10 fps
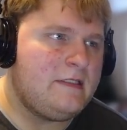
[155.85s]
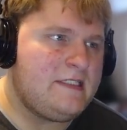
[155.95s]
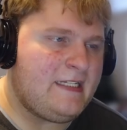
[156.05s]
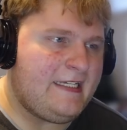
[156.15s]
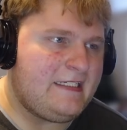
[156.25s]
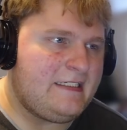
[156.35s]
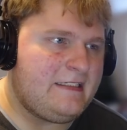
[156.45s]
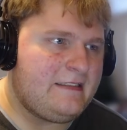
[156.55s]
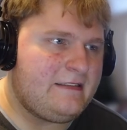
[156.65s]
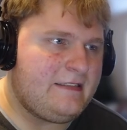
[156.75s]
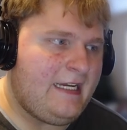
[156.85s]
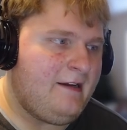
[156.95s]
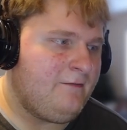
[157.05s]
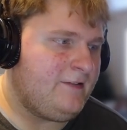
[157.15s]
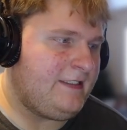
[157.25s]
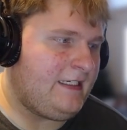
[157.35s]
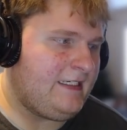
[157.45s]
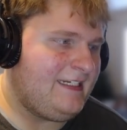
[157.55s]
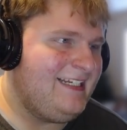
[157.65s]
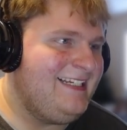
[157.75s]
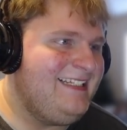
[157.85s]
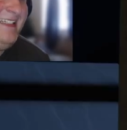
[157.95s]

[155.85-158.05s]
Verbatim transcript: To, like, every night.